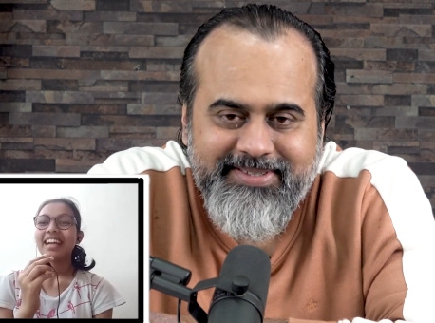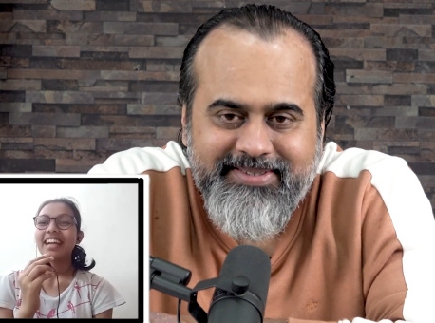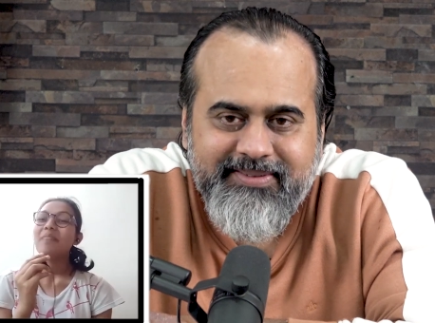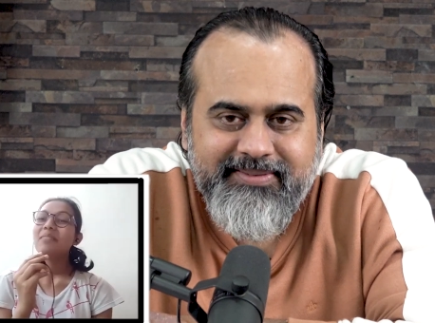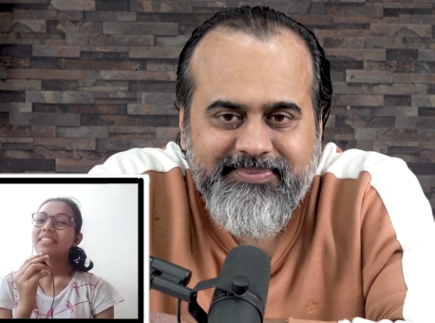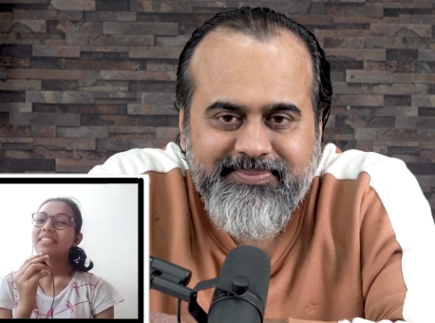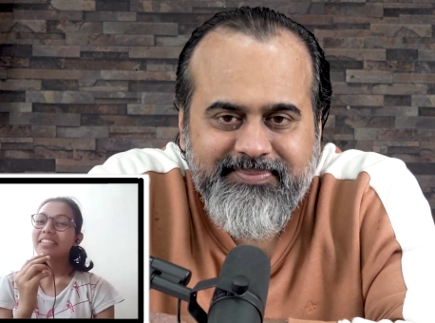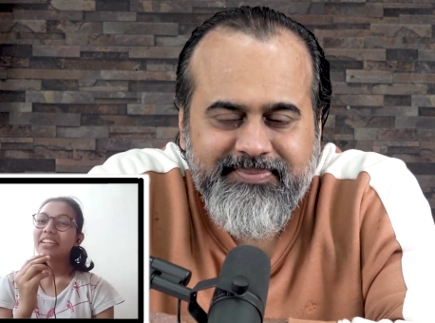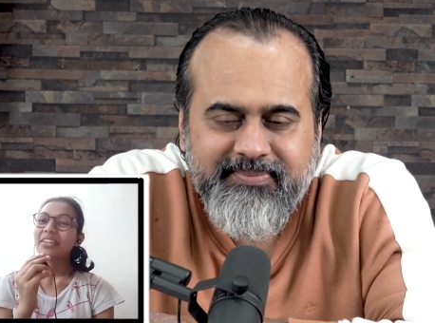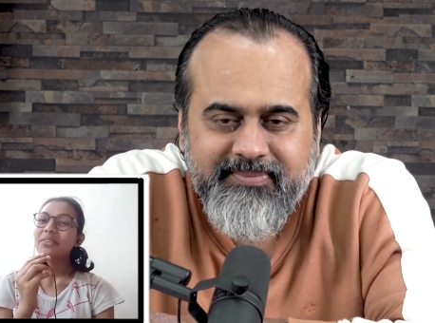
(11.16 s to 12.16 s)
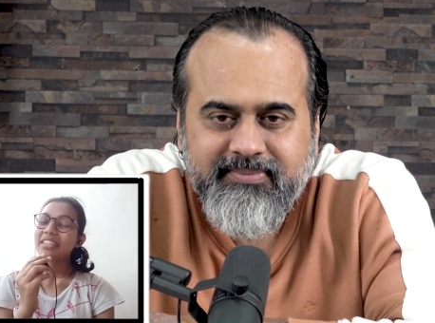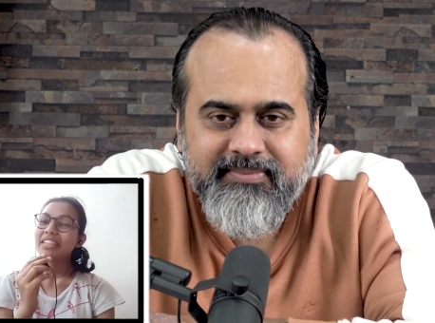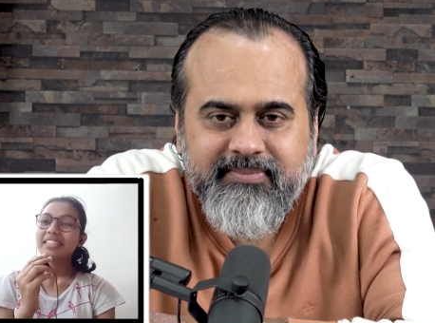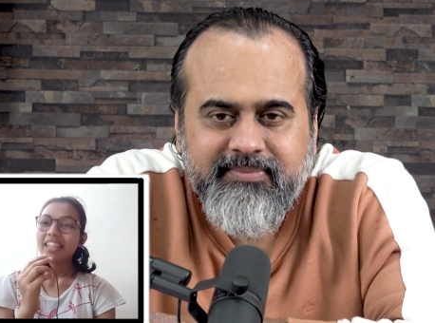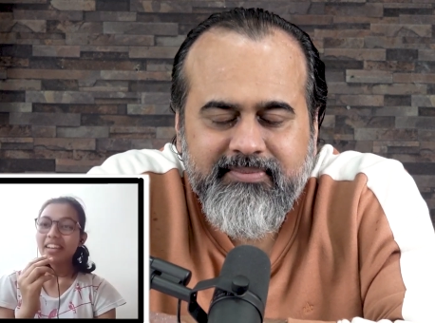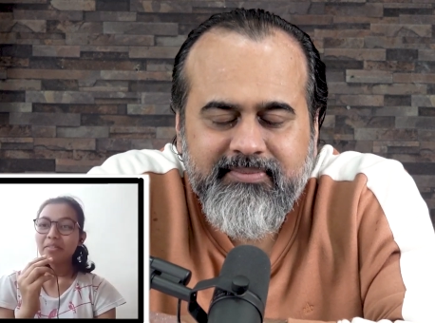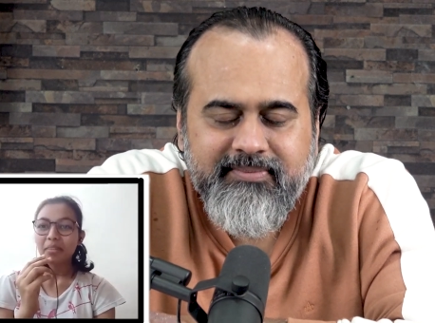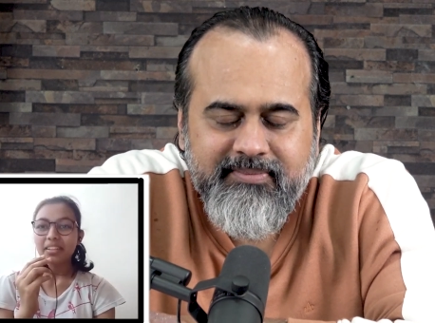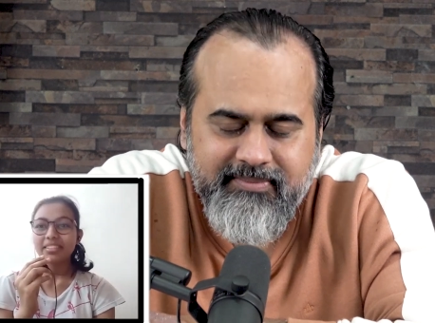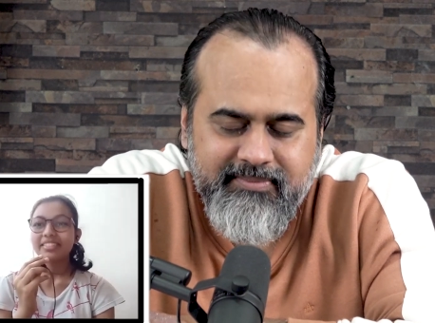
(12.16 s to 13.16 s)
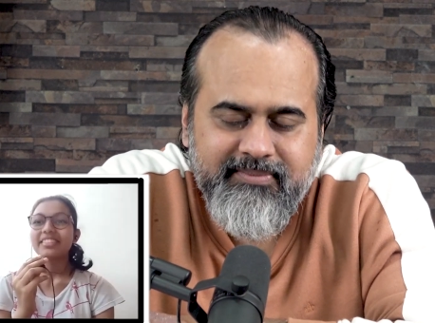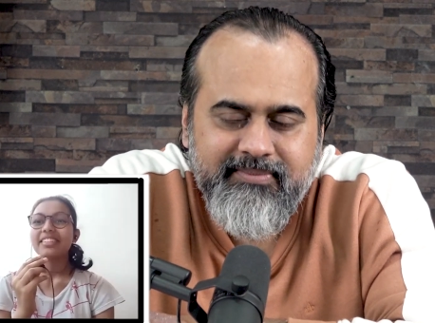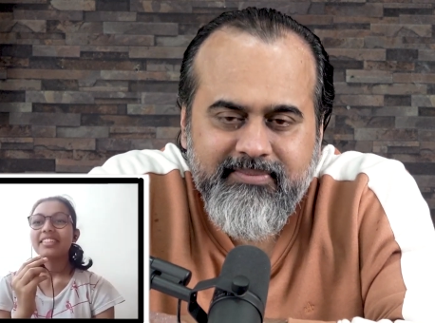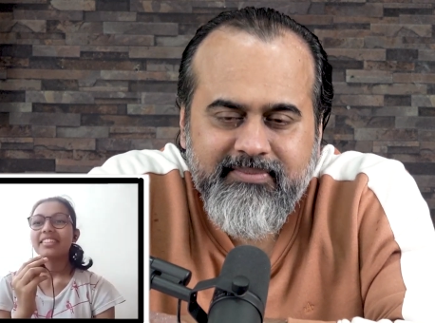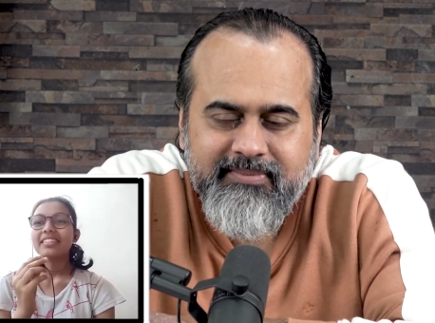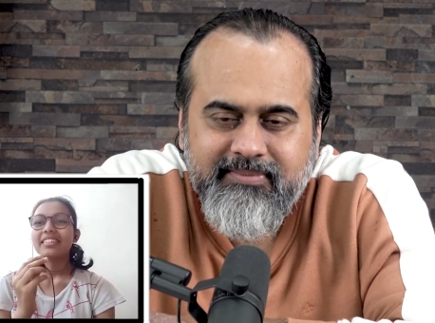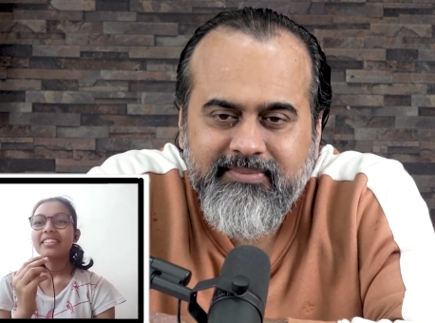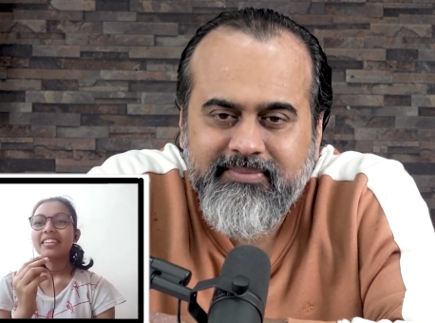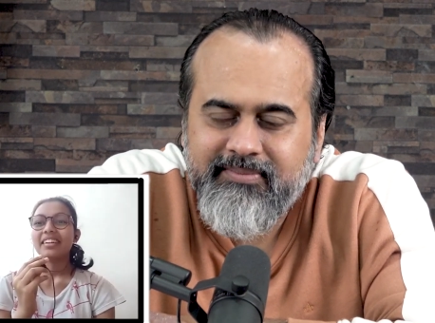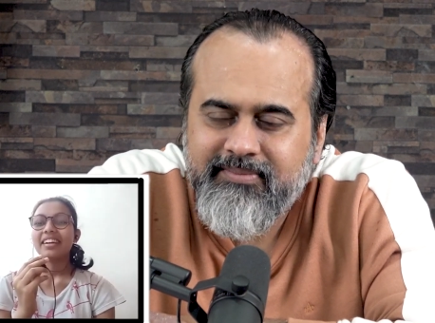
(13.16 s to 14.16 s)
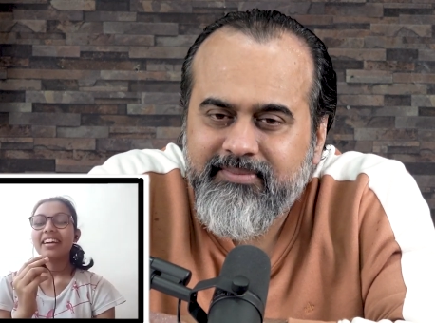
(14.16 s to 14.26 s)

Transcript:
Speaker 1: I'm listening you since 11 months. Mm-hmm.